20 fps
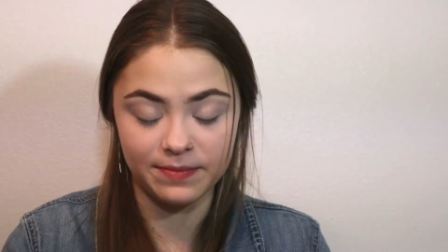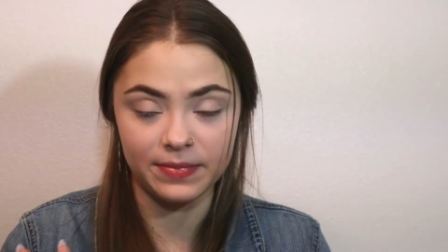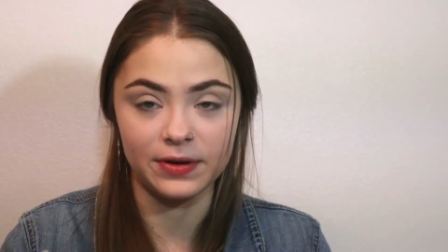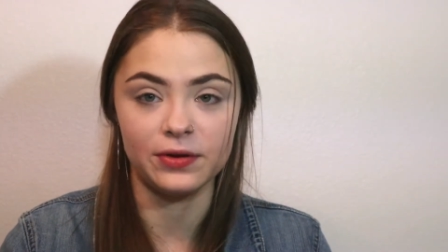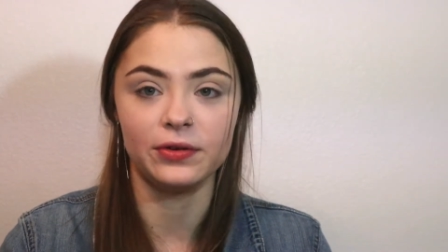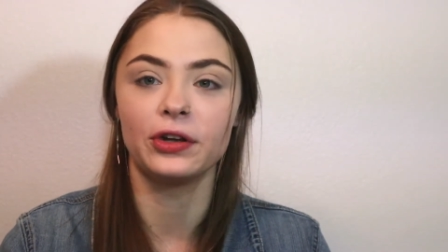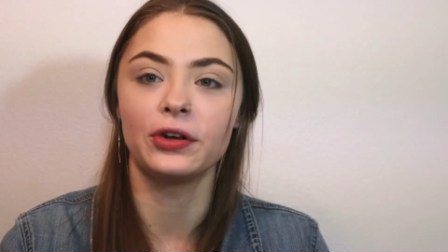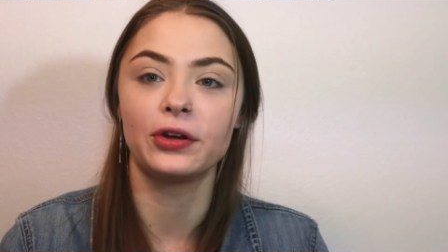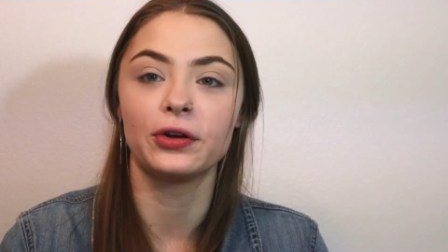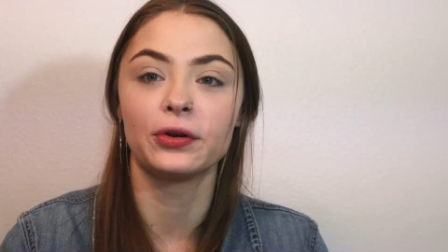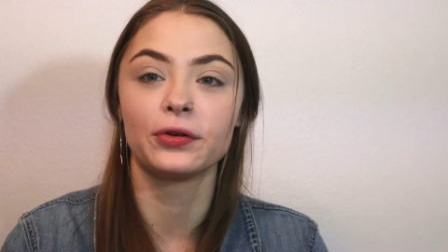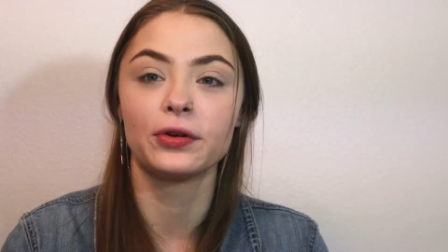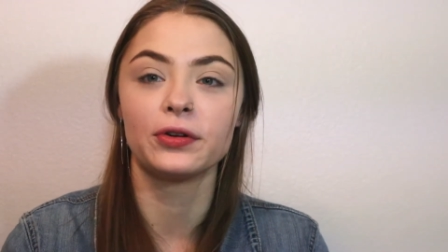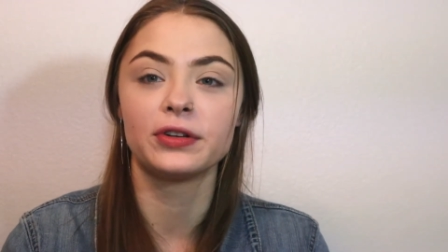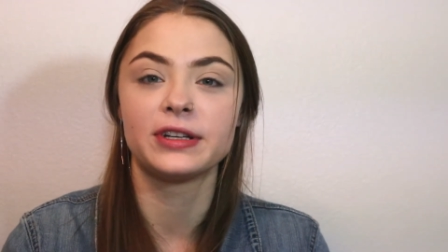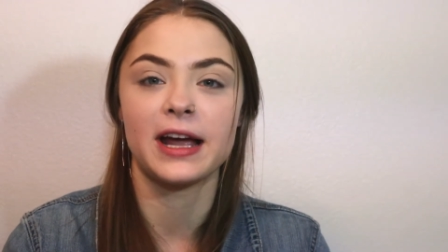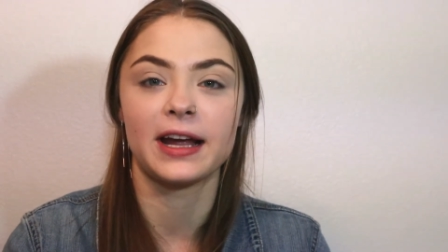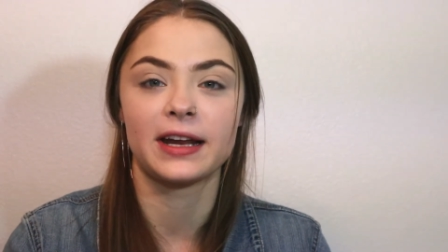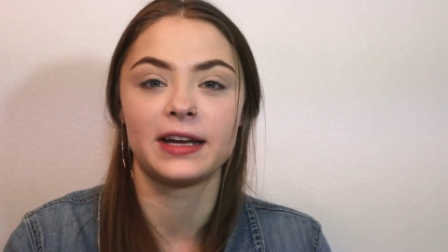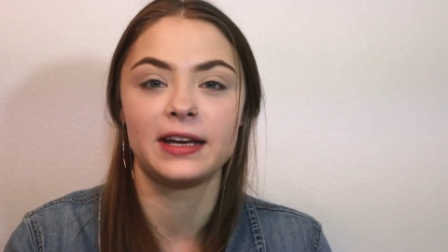beauty guru
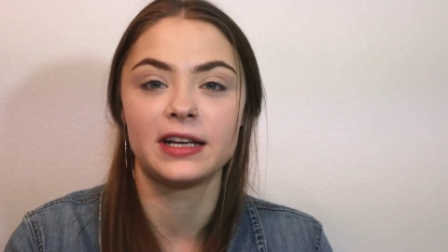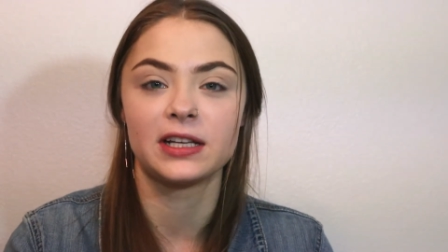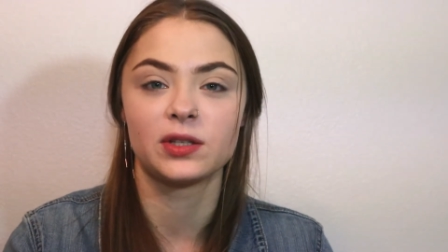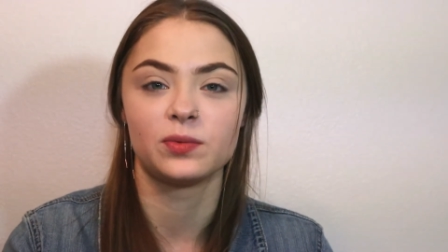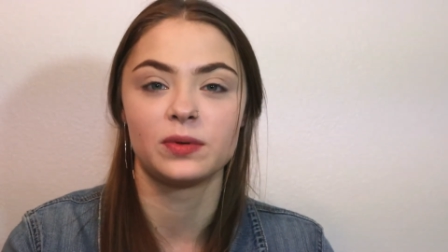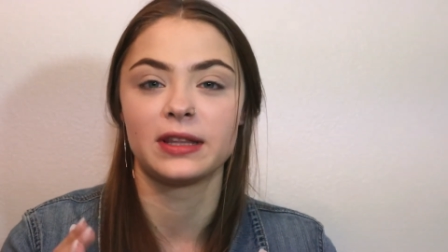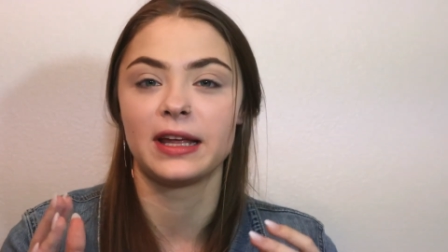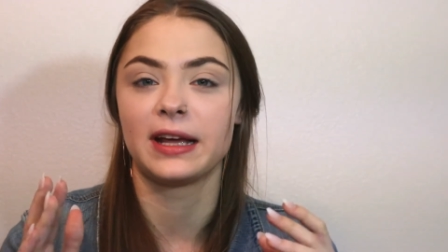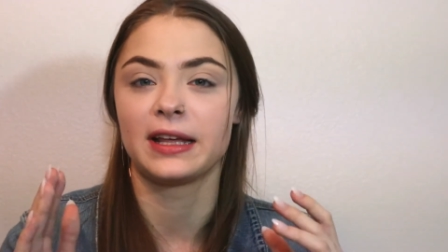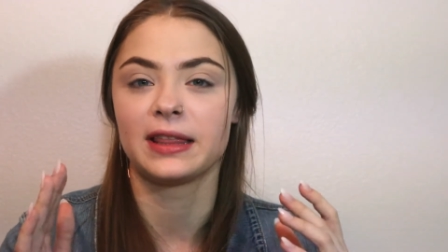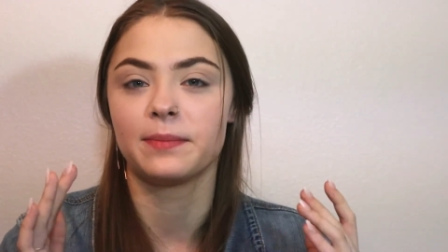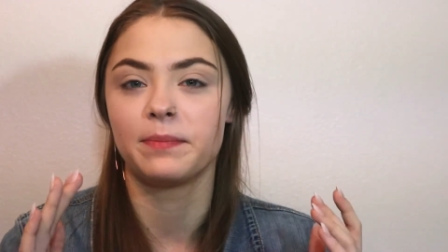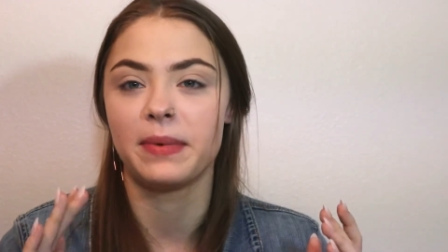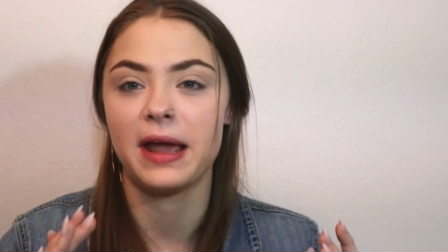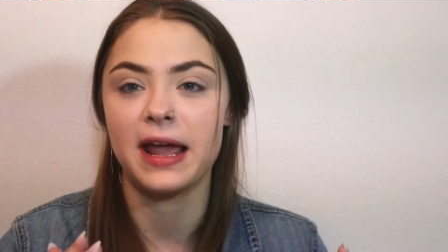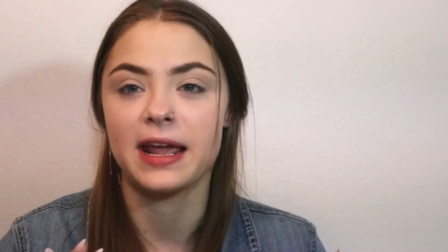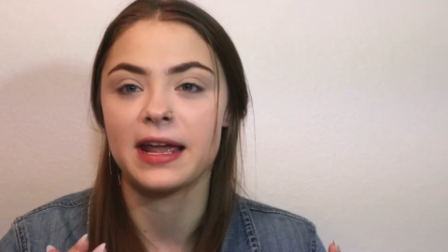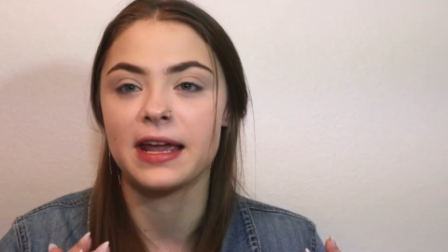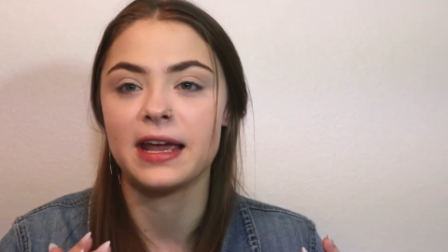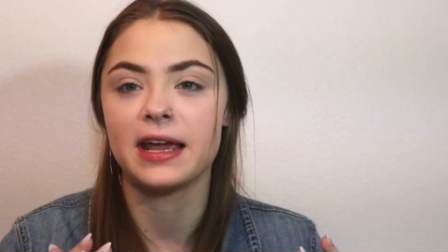techniques with like the
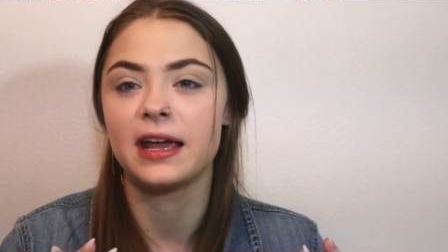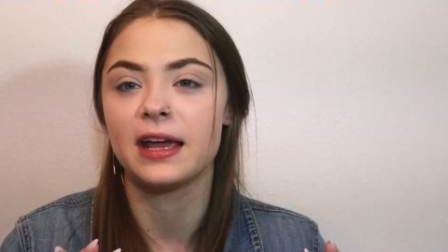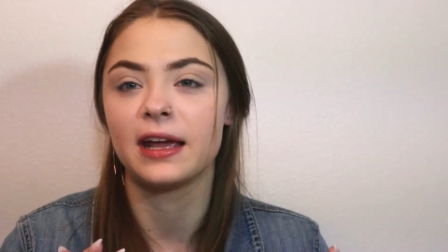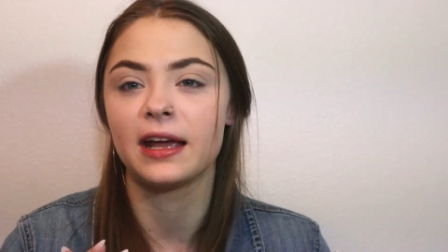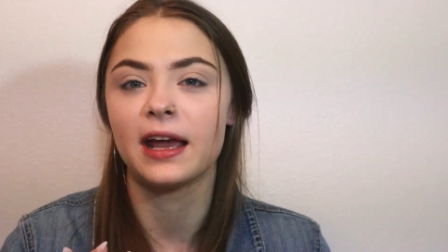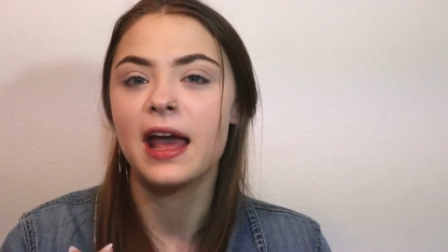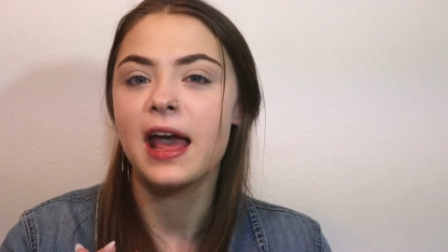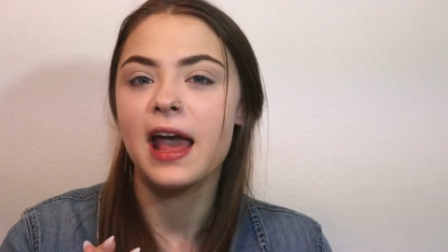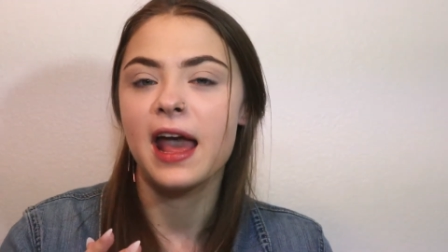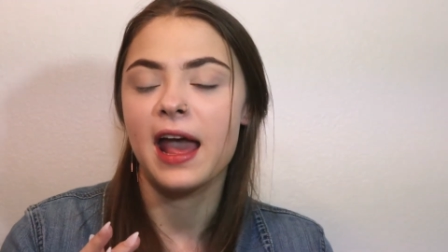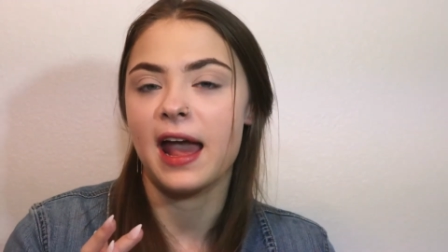baking